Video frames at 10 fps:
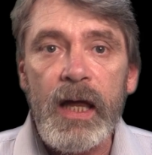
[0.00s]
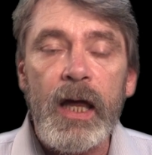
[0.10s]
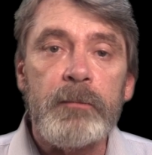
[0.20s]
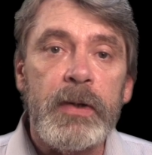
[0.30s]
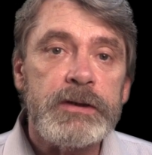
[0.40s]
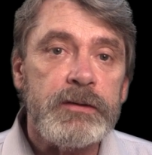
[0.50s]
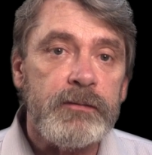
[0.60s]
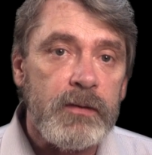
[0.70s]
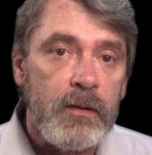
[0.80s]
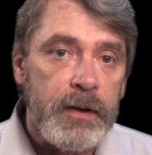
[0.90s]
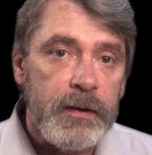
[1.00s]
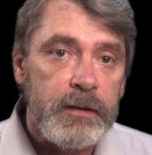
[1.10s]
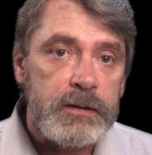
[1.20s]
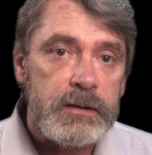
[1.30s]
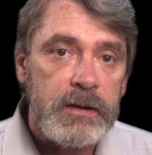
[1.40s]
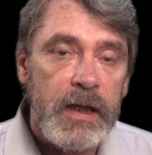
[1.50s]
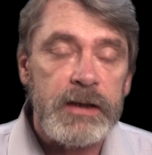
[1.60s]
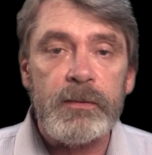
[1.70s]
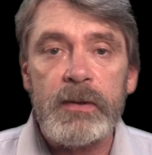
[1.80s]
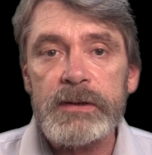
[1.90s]
a bunch of lawyers,
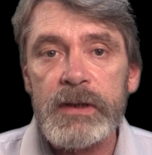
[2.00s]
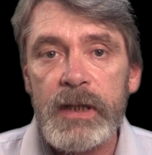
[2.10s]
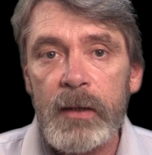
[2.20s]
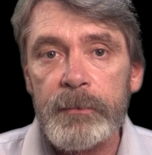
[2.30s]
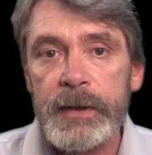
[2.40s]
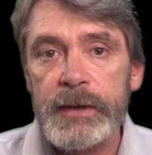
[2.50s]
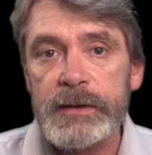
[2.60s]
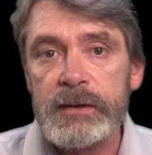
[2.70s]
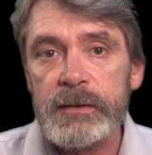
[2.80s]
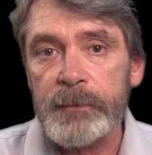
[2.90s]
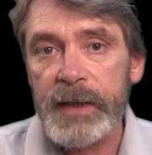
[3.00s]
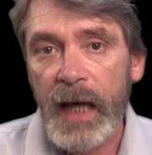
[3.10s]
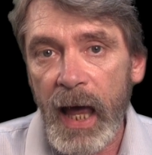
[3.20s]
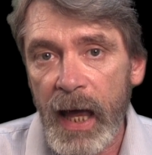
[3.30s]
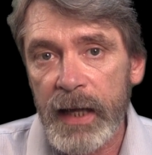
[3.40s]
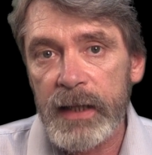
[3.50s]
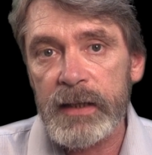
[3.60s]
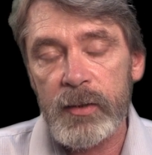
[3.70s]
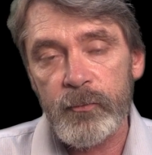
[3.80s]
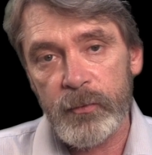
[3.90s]
as well as the companies behind
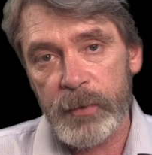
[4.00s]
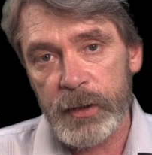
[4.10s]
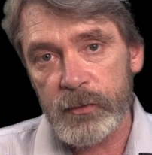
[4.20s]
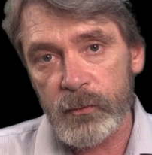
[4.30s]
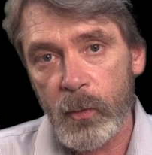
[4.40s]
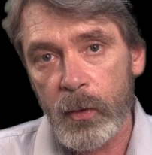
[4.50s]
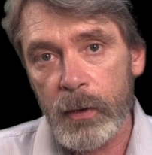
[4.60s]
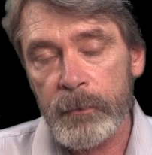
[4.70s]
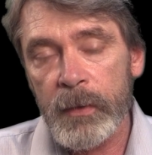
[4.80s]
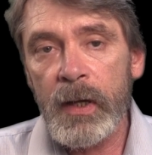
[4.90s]
the information war,